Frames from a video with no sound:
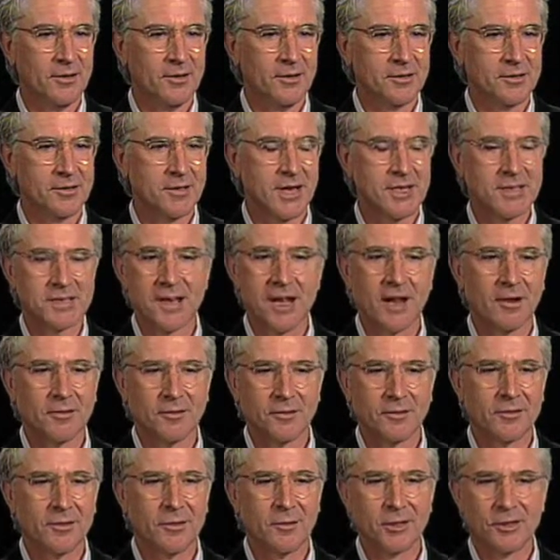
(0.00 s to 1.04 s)
So that's not
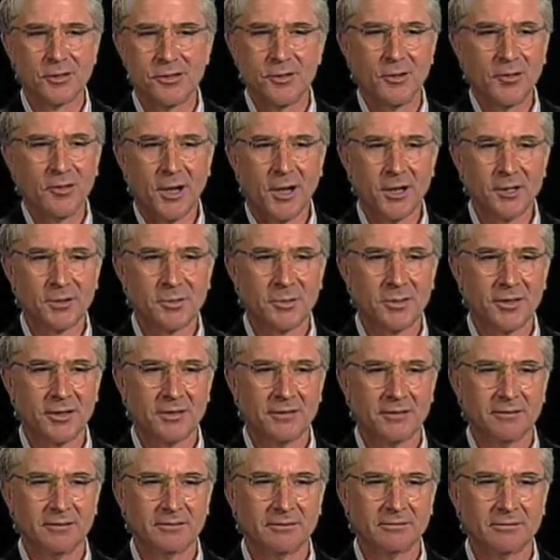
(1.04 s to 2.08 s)
doing too much, but
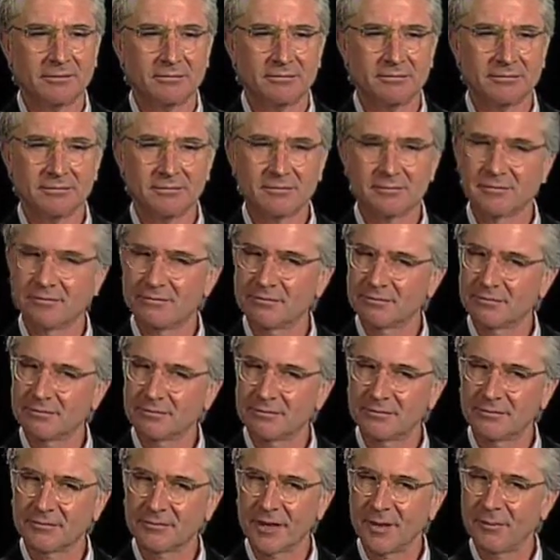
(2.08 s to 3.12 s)

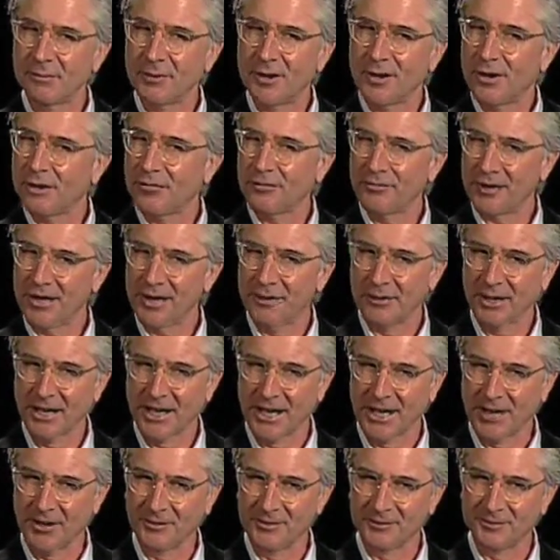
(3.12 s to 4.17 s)
I'm part of the family
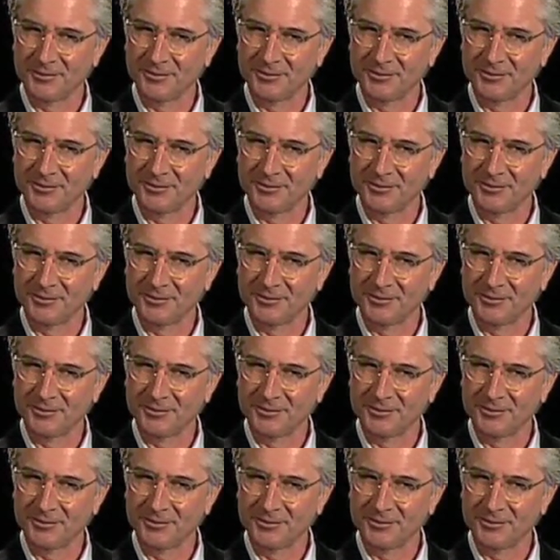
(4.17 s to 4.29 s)
now.